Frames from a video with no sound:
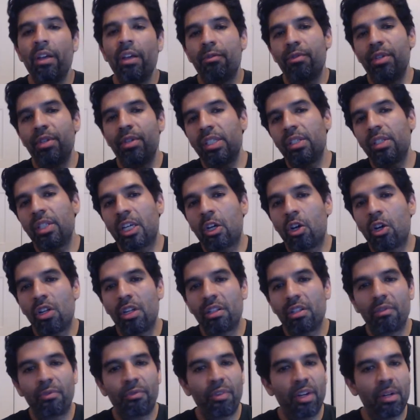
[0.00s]
The reason they
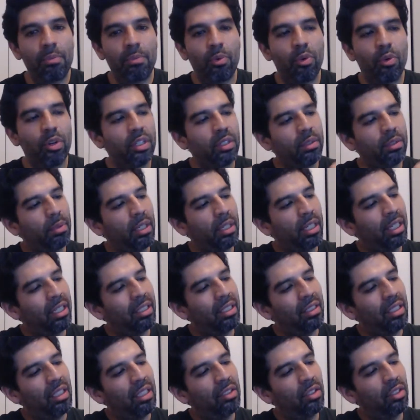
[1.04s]
call it the fretboard is
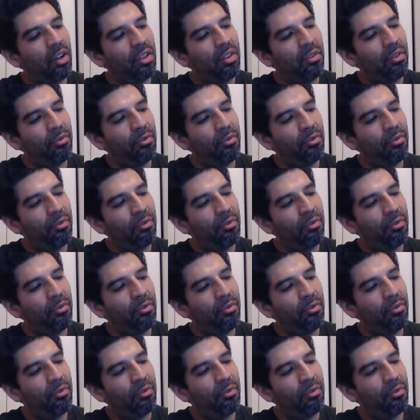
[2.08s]
because these are